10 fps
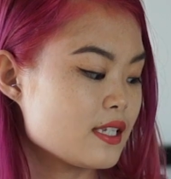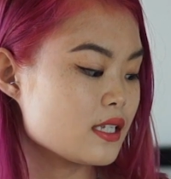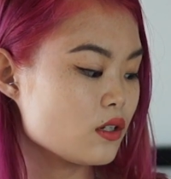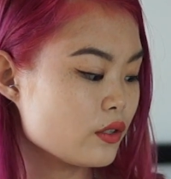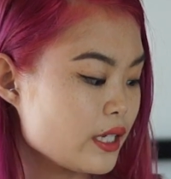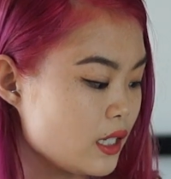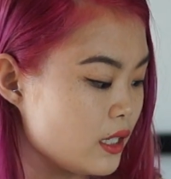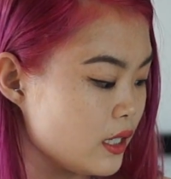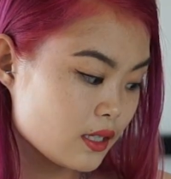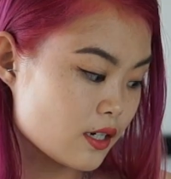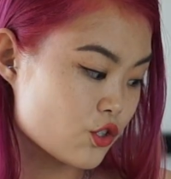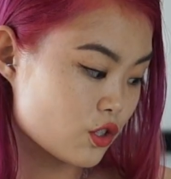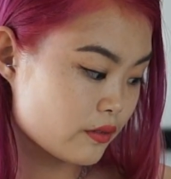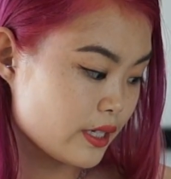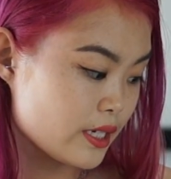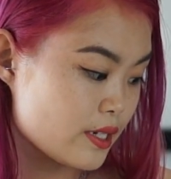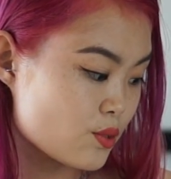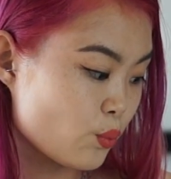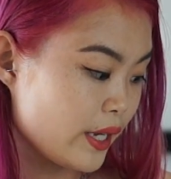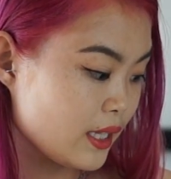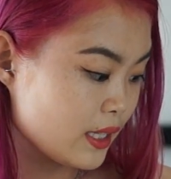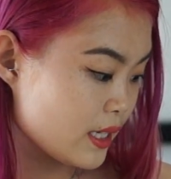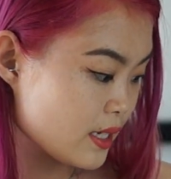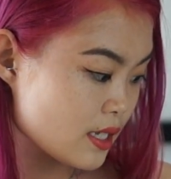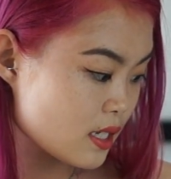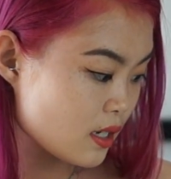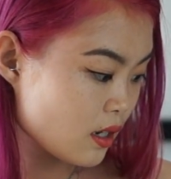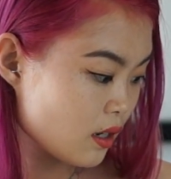silky, luxurious, weightless.